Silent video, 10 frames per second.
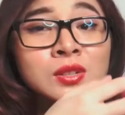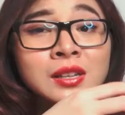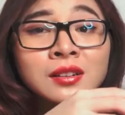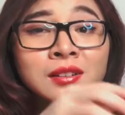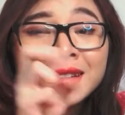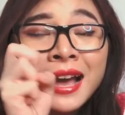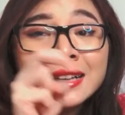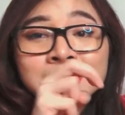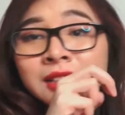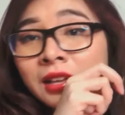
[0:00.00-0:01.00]
in a
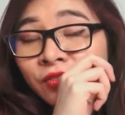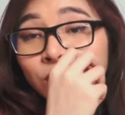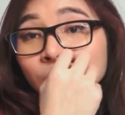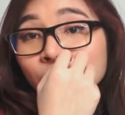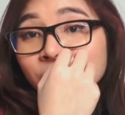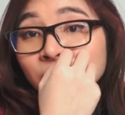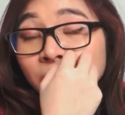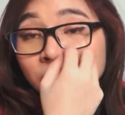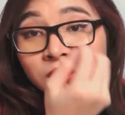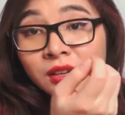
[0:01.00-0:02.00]
night photography when
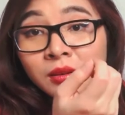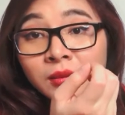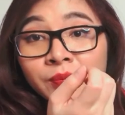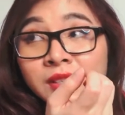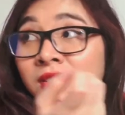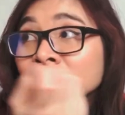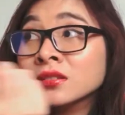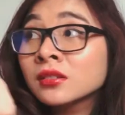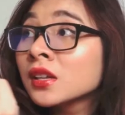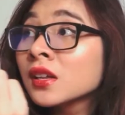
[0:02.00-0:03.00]
you take
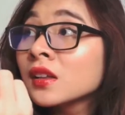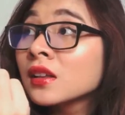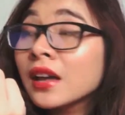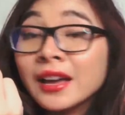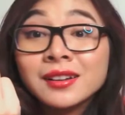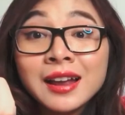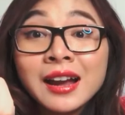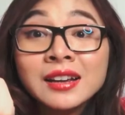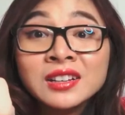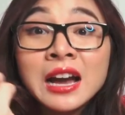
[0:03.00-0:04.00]
picture at
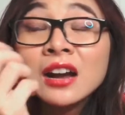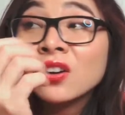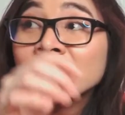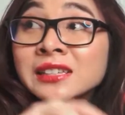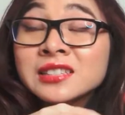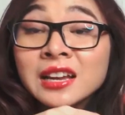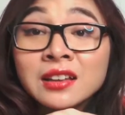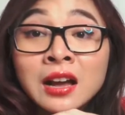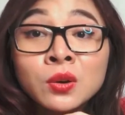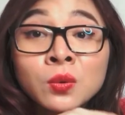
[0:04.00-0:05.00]
night, dark or inside the
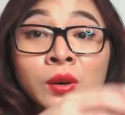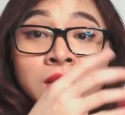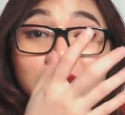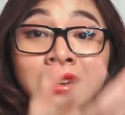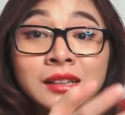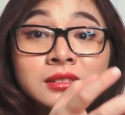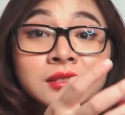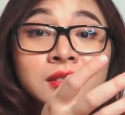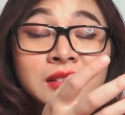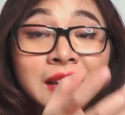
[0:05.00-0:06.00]
house with less
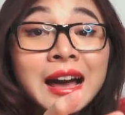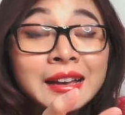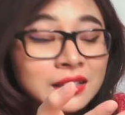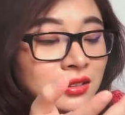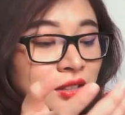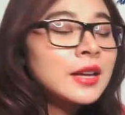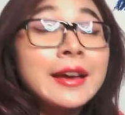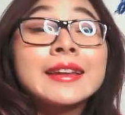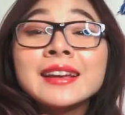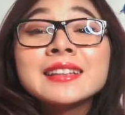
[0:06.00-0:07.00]
light.
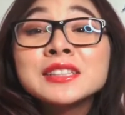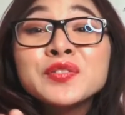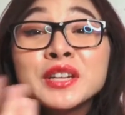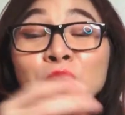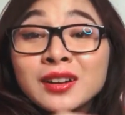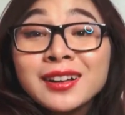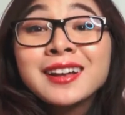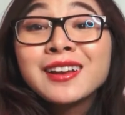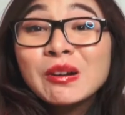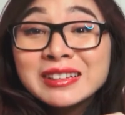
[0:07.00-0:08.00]
And I think this video went
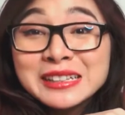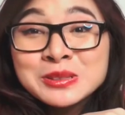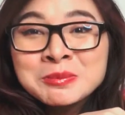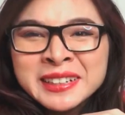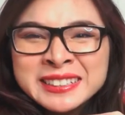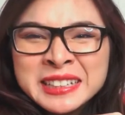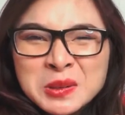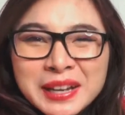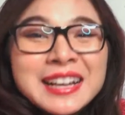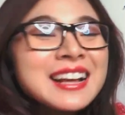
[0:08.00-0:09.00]
longer than 2 minutes
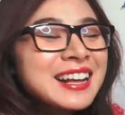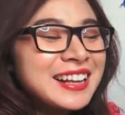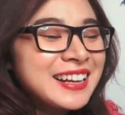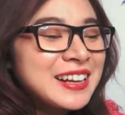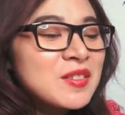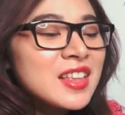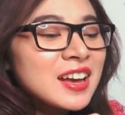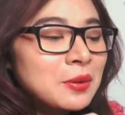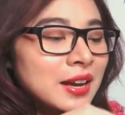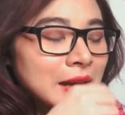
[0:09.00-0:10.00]
anyway.
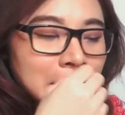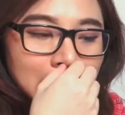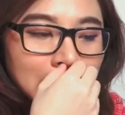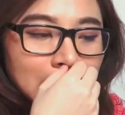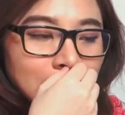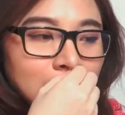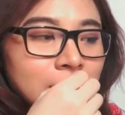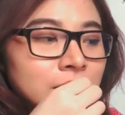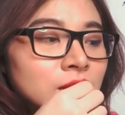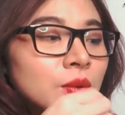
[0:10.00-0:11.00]
Okay,
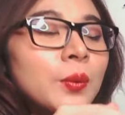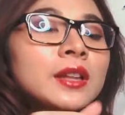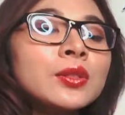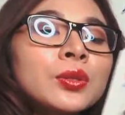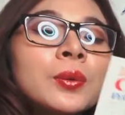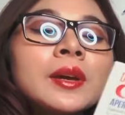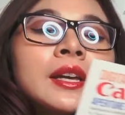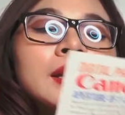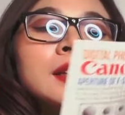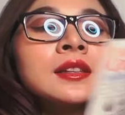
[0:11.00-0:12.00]
and with
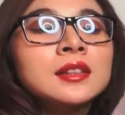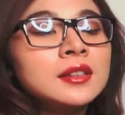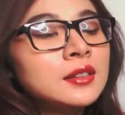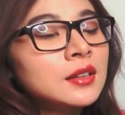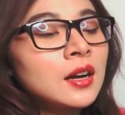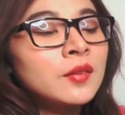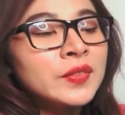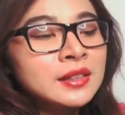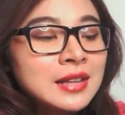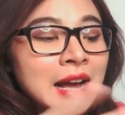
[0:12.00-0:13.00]
3 of
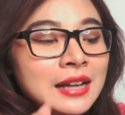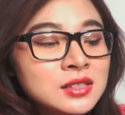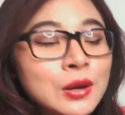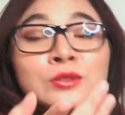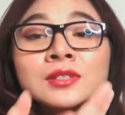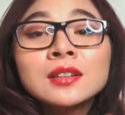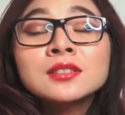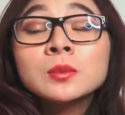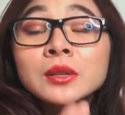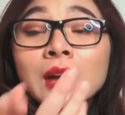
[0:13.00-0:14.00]
this ISO, shutter
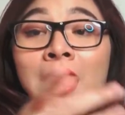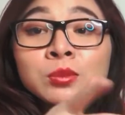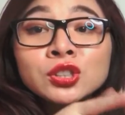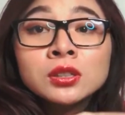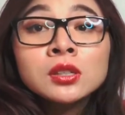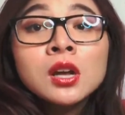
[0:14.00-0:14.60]
speed, or aperture,